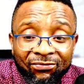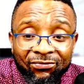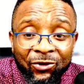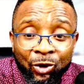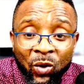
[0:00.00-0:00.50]

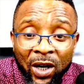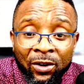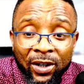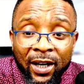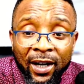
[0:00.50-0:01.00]
So
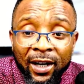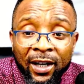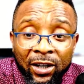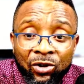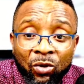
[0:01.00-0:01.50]

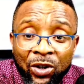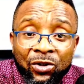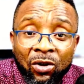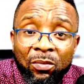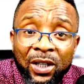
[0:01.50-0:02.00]
who's going
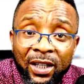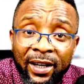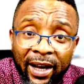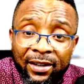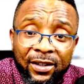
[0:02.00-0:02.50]
to be the
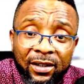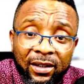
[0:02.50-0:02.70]
next